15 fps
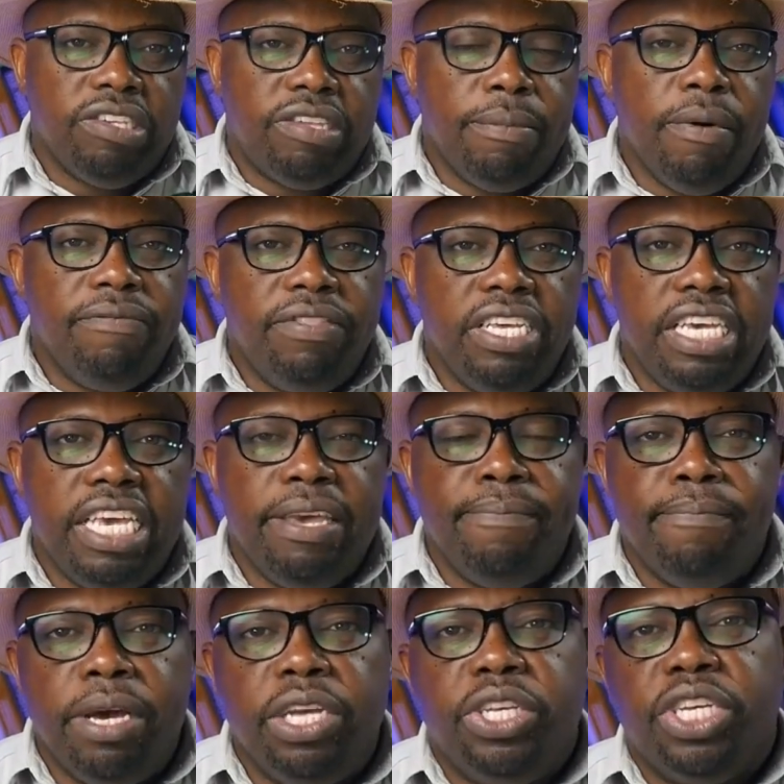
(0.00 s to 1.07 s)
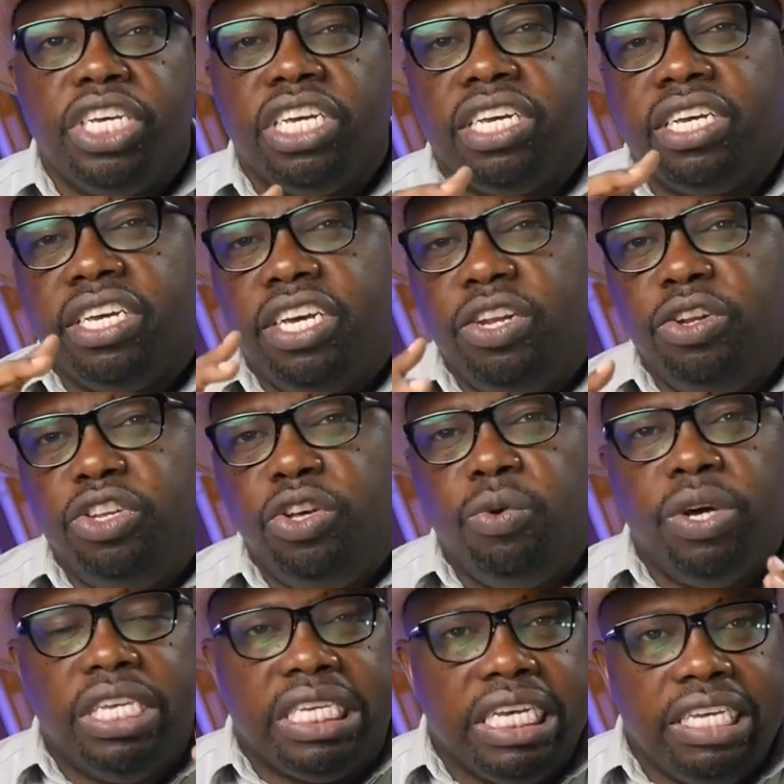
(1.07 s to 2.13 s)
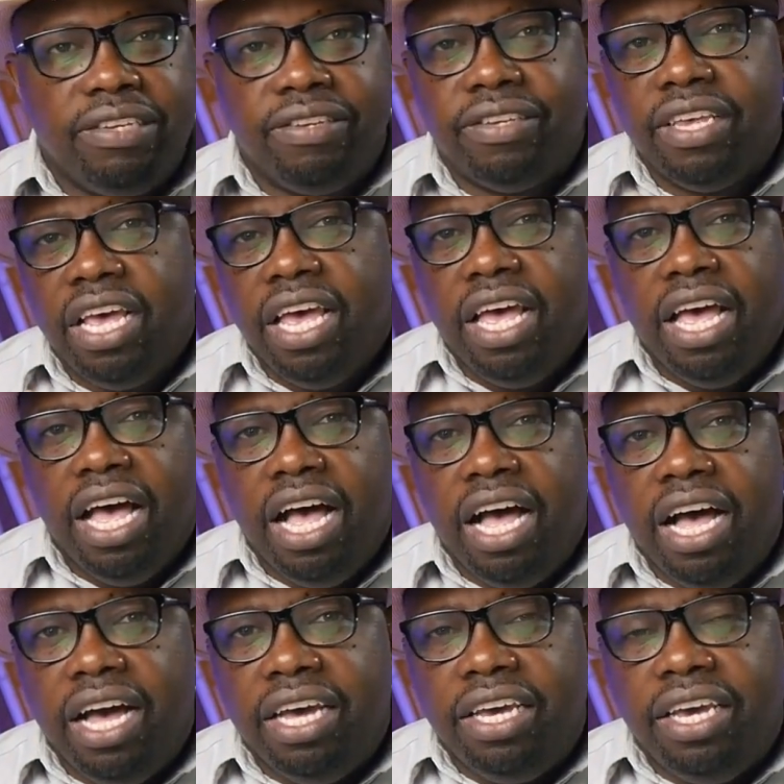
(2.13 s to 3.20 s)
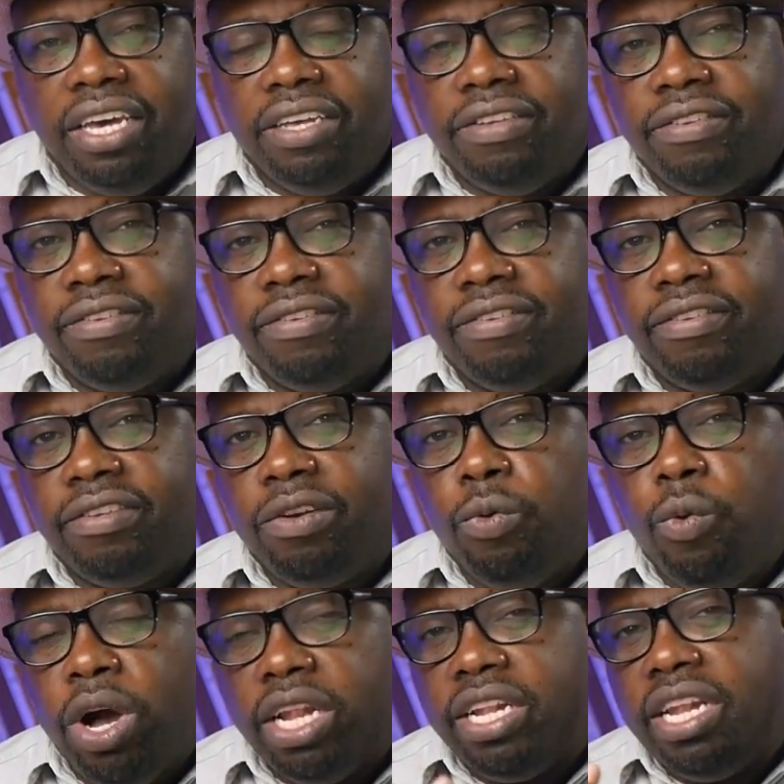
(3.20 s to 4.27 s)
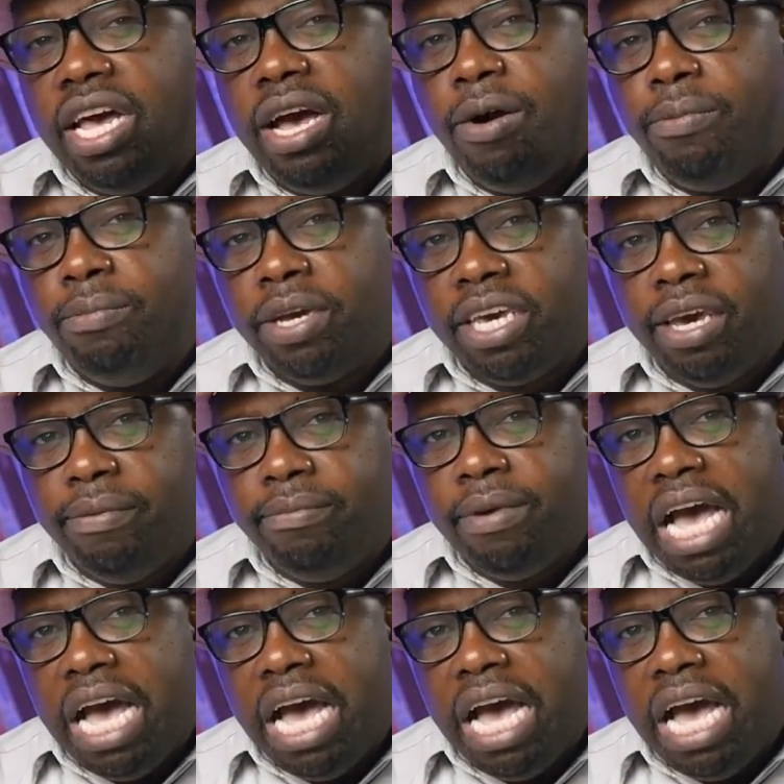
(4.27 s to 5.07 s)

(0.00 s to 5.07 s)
some of the emerging nuances is what now became